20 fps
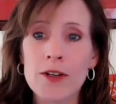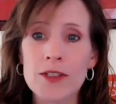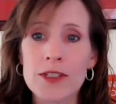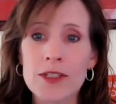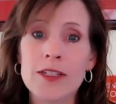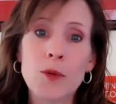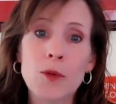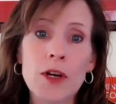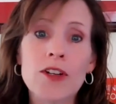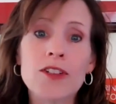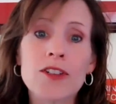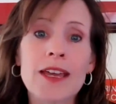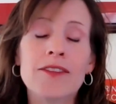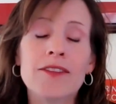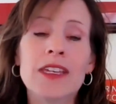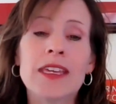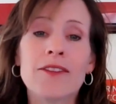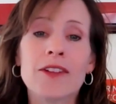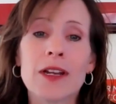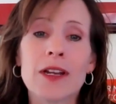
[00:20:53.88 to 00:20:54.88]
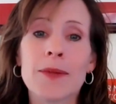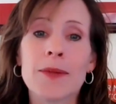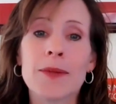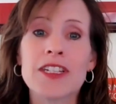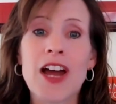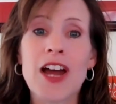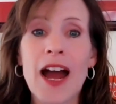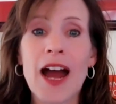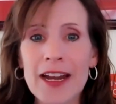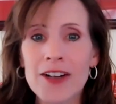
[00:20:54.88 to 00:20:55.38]
these workers haven't given up
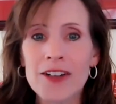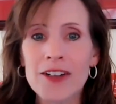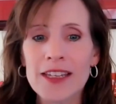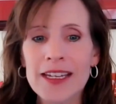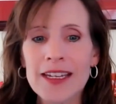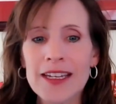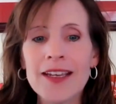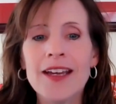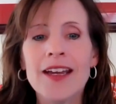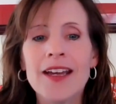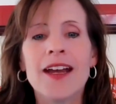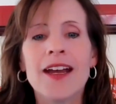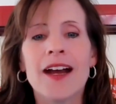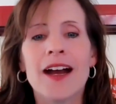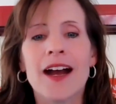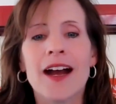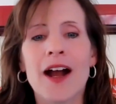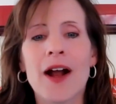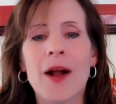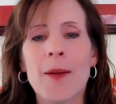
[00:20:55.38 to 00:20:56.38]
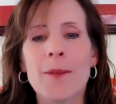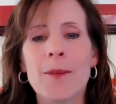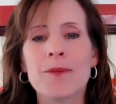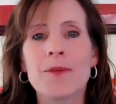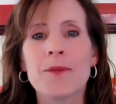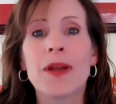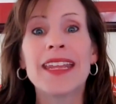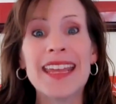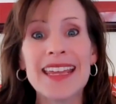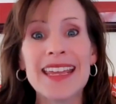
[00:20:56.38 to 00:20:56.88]
entirely,
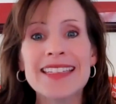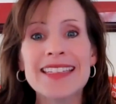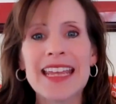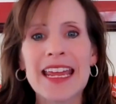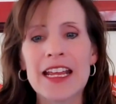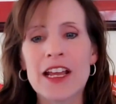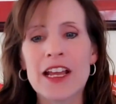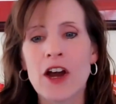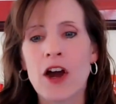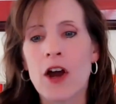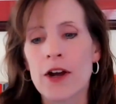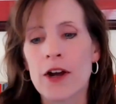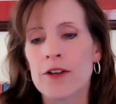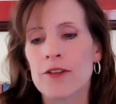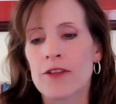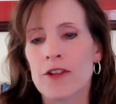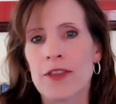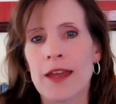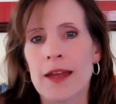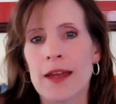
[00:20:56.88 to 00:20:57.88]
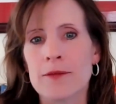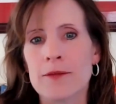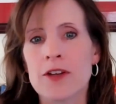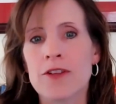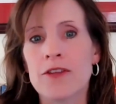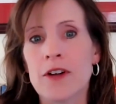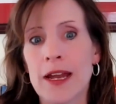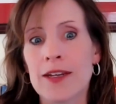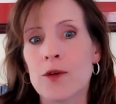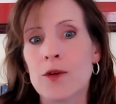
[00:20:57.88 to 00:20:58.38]
but it is getting harder for them to
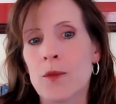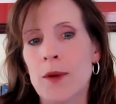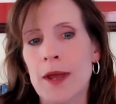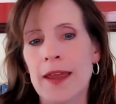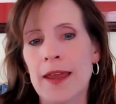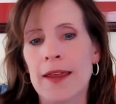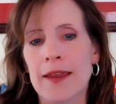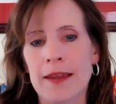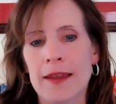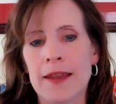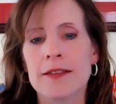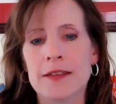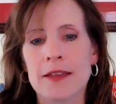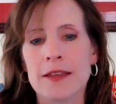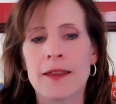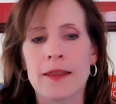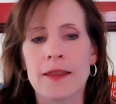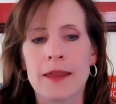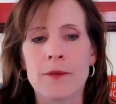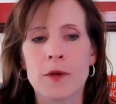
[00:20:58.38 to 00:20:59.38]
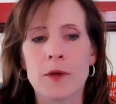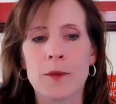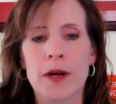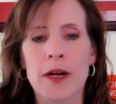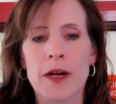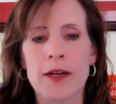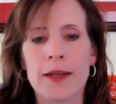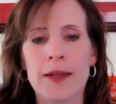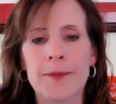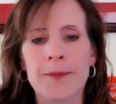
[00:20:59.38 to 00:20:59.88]
find a way into the labor
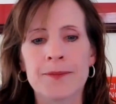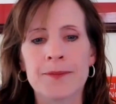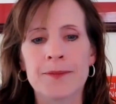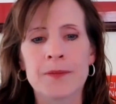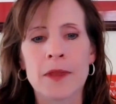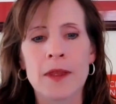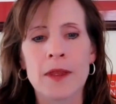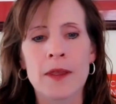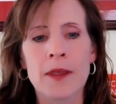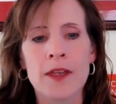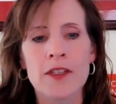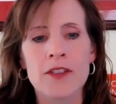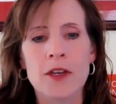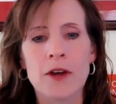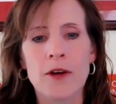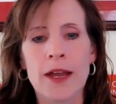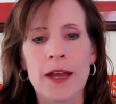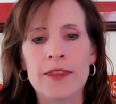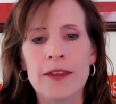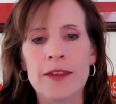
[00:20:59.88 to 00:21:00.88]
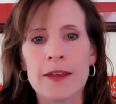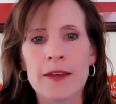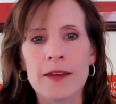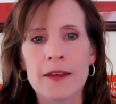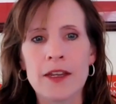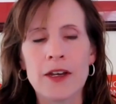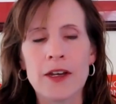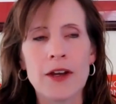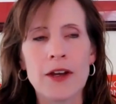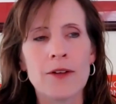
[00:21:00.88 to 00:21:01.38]
market. So I think,
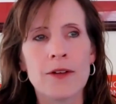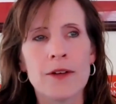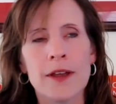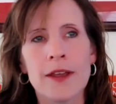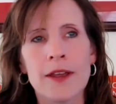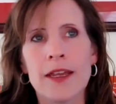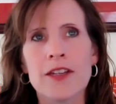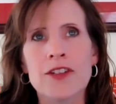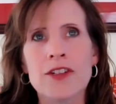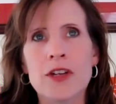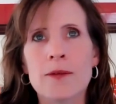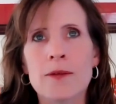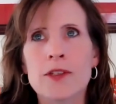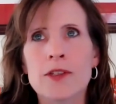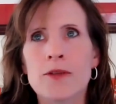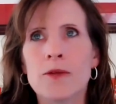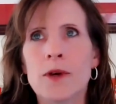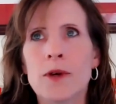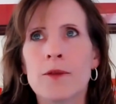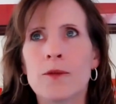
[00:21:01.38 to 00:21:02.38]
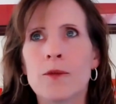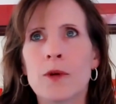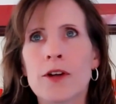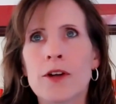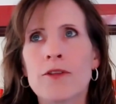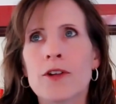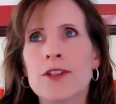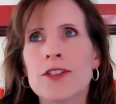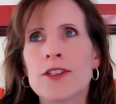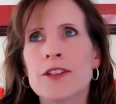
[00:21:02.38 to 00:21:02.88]
in terms of what
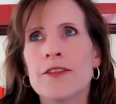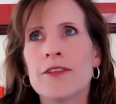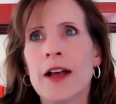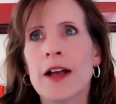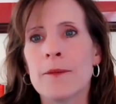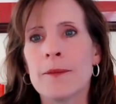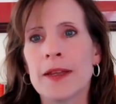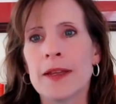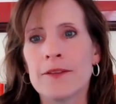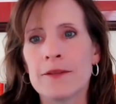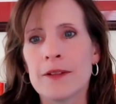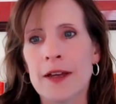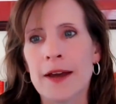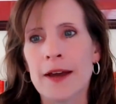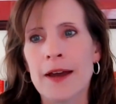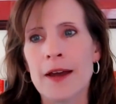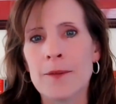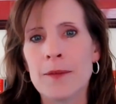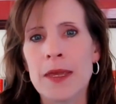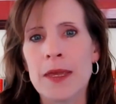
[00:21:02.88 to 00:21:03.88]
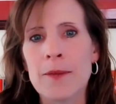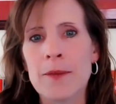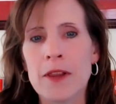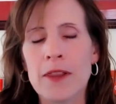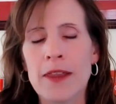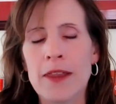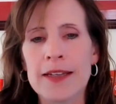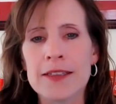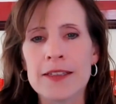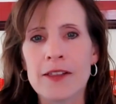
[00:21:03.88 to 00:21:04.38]
workforce development people
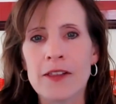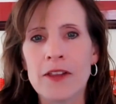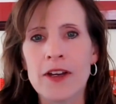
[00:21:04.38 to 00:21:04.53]
like to